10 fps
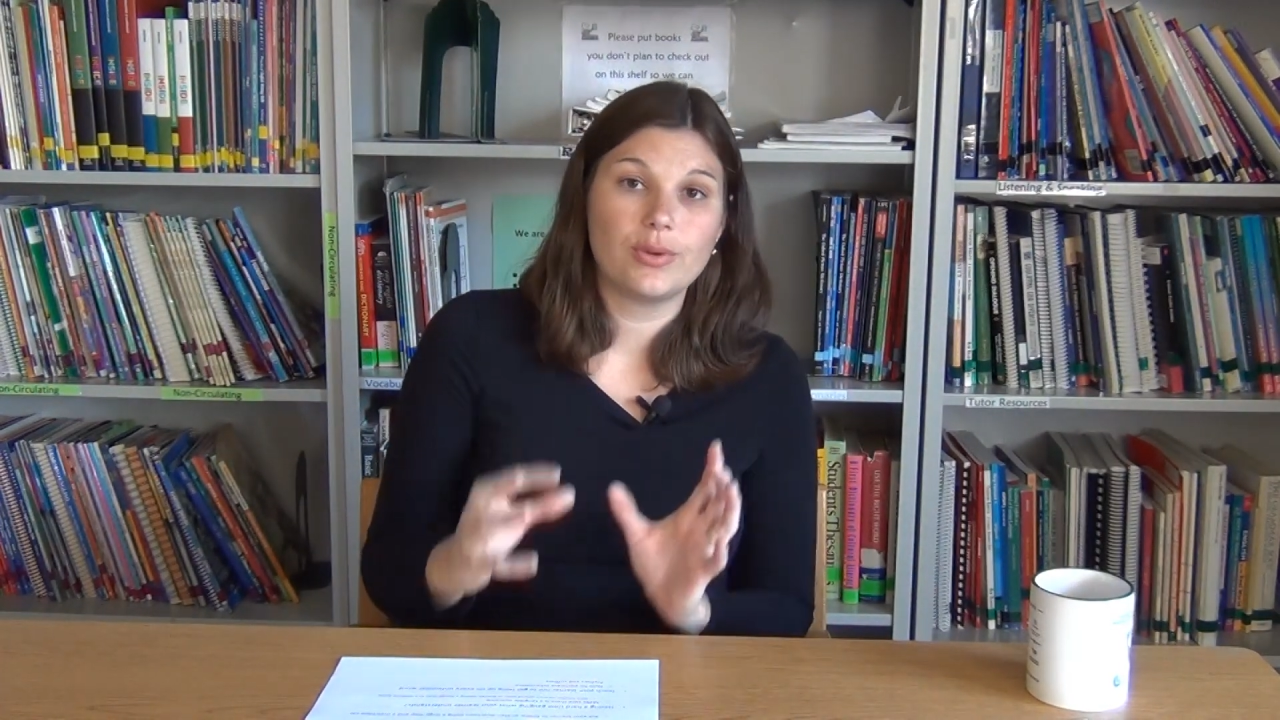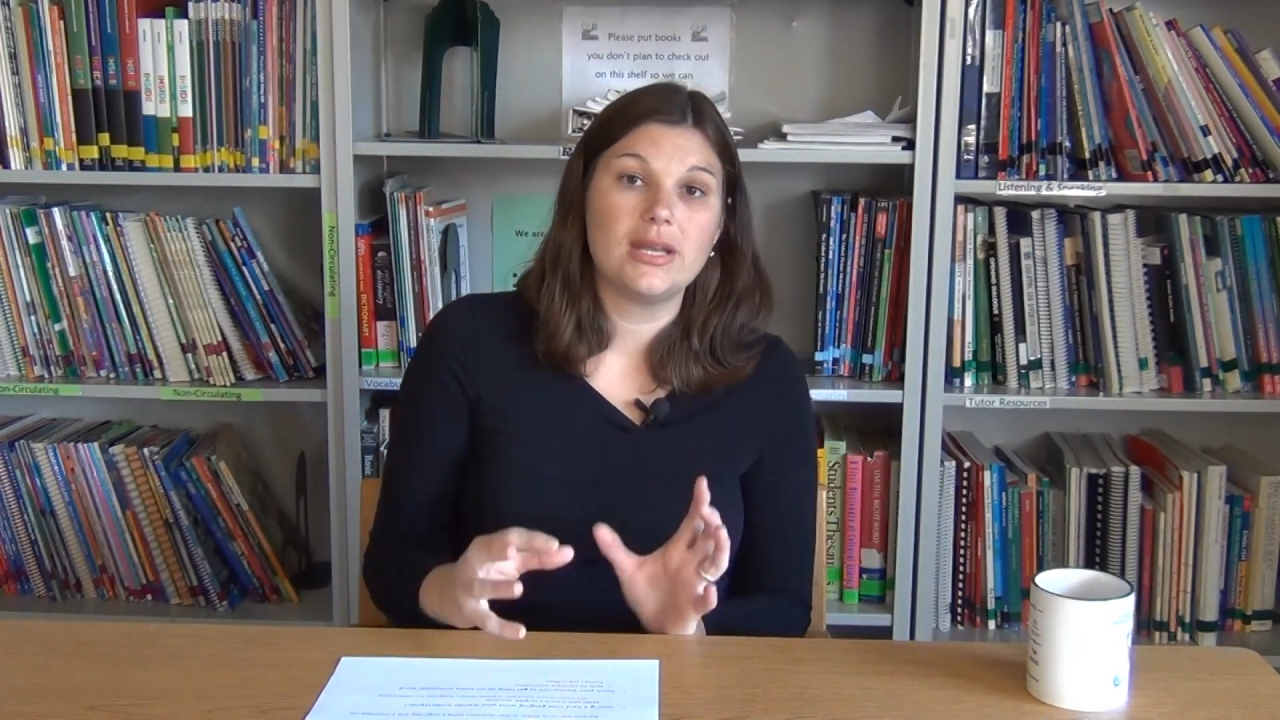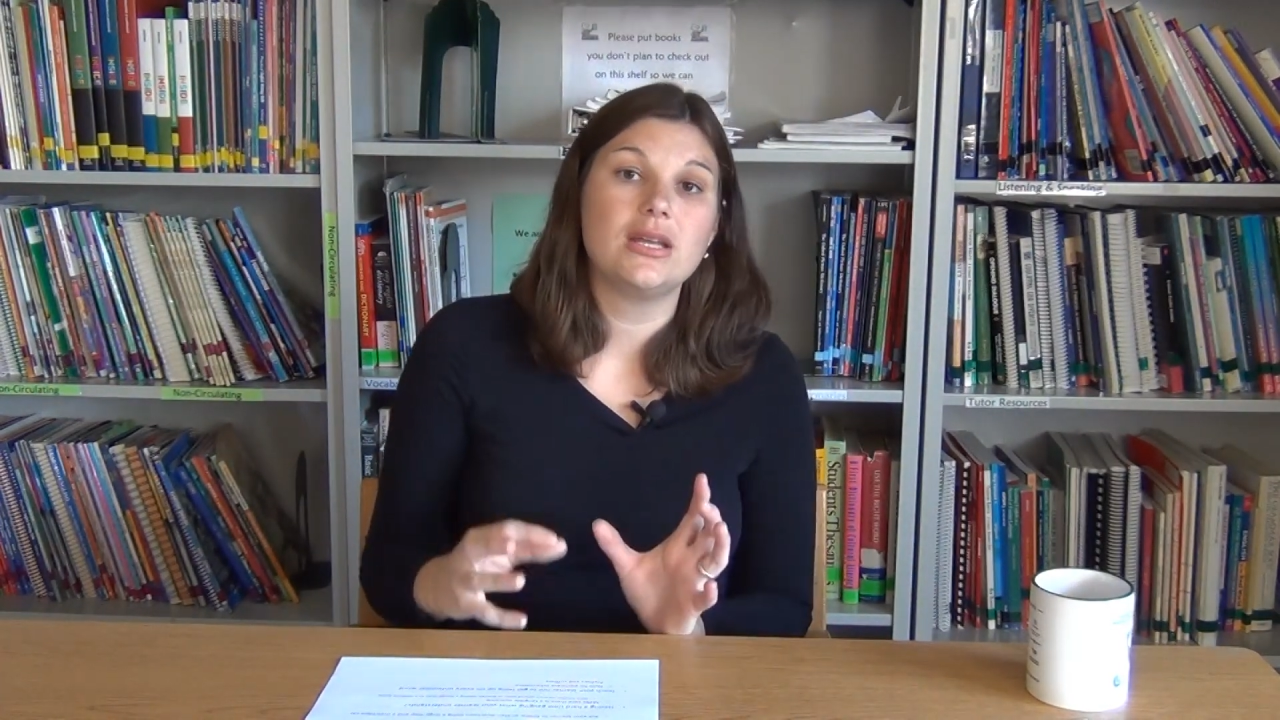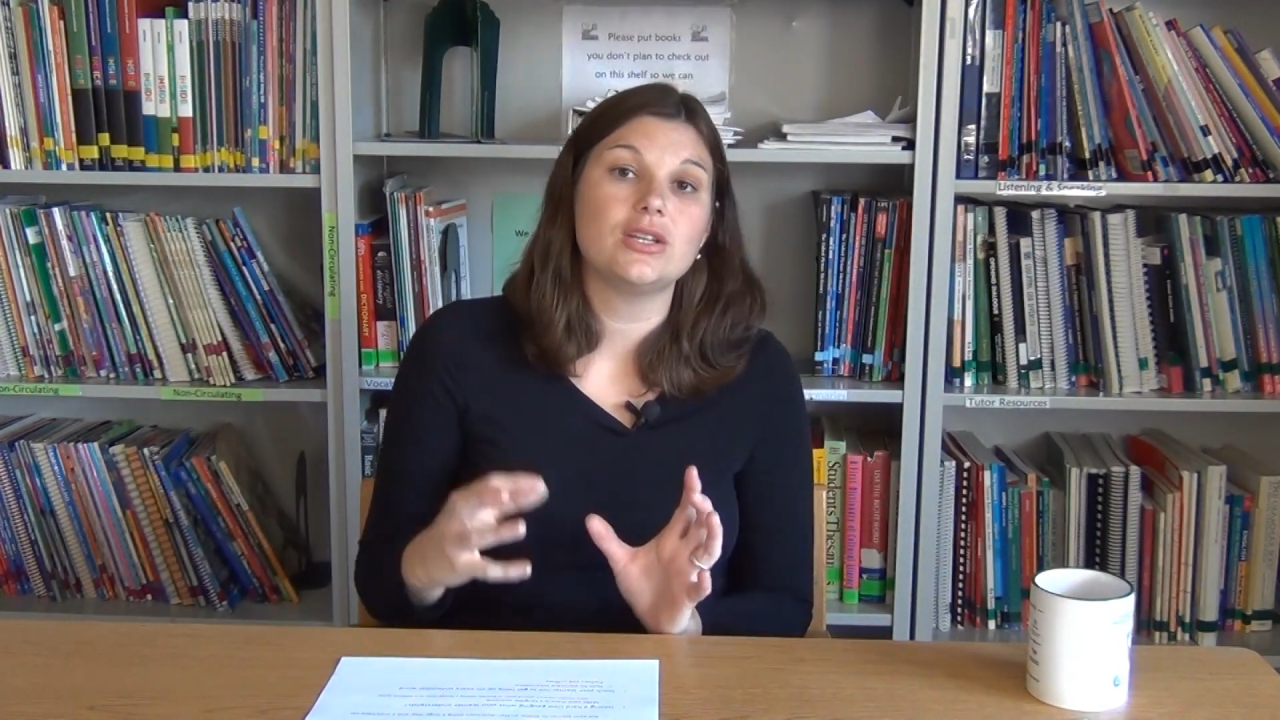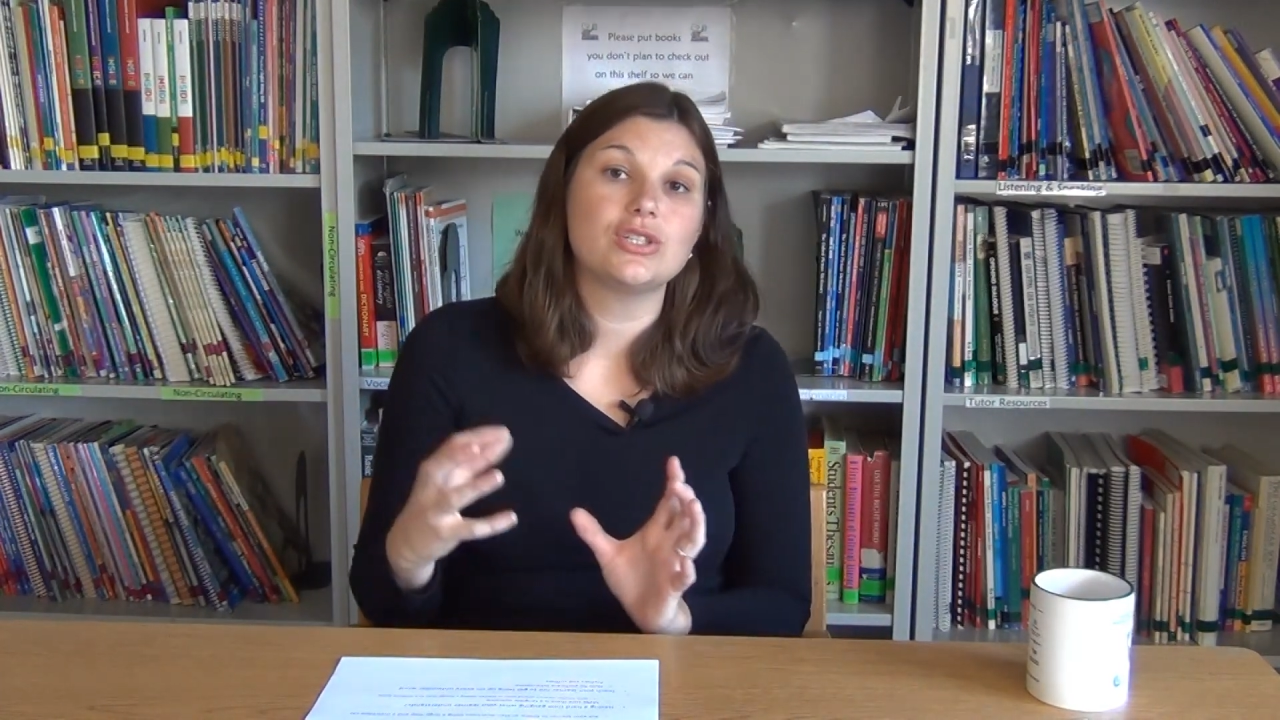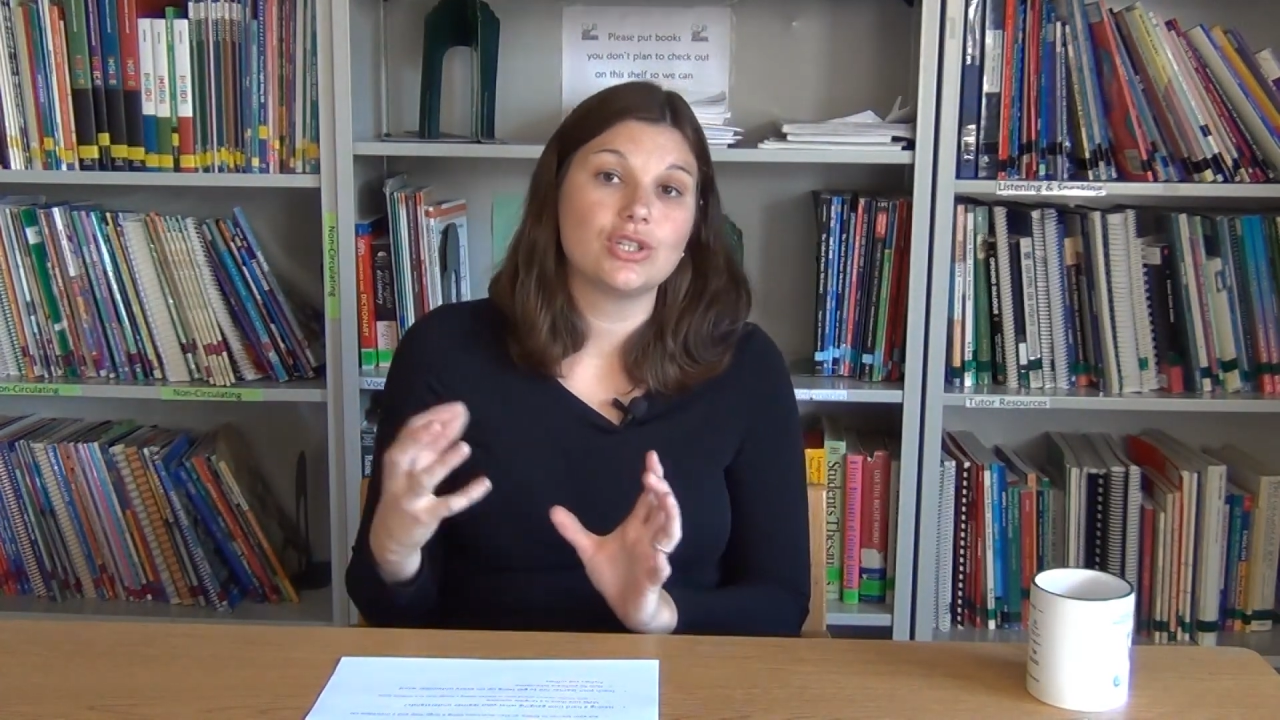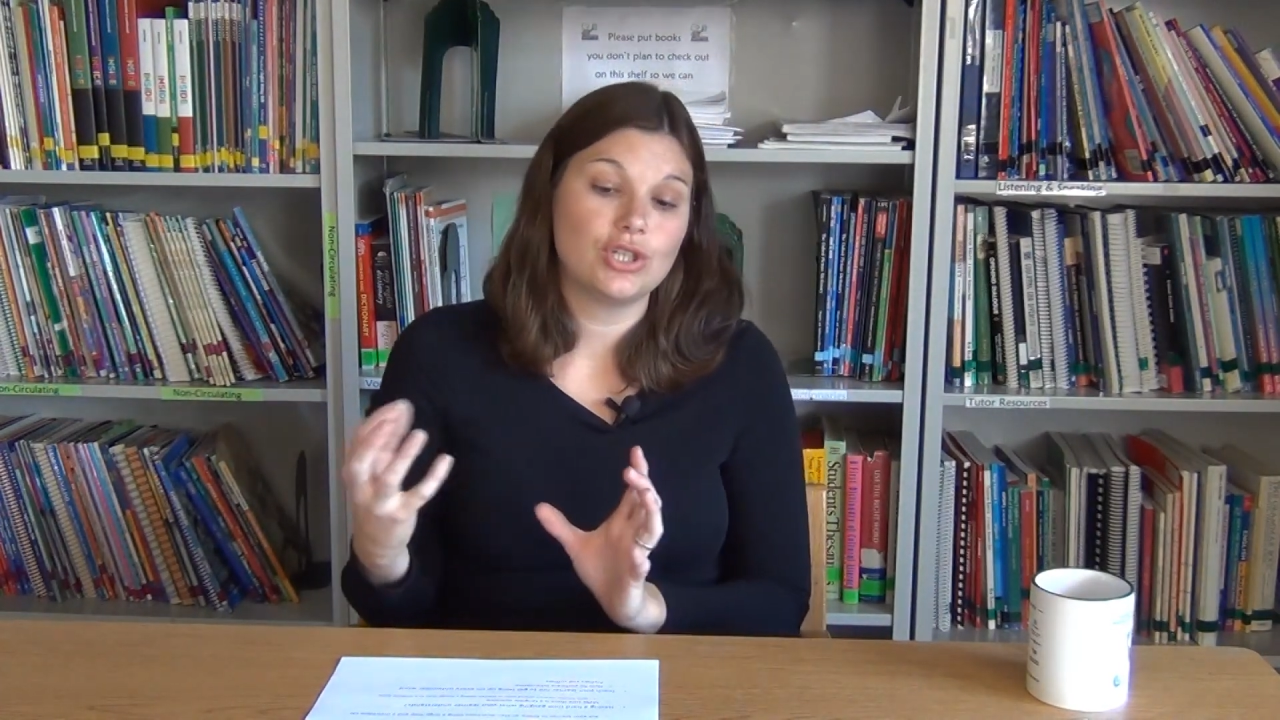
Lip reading: reading to